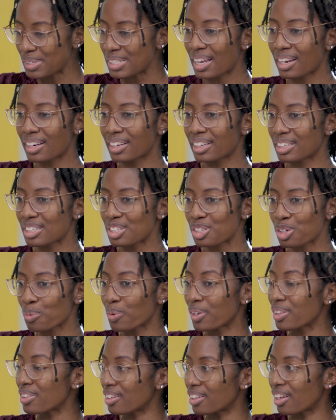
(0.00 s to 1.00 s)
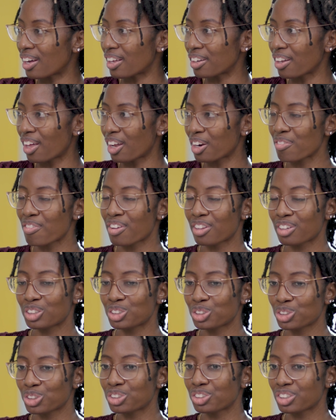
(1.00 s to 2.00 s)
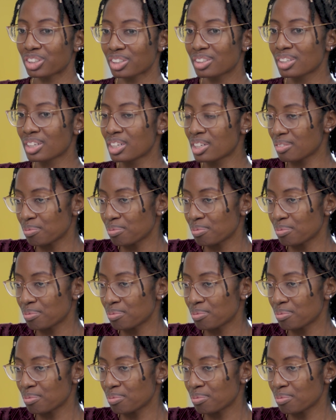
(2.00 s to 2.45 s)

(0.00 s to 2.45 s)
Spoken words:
settings or with a lot of other children.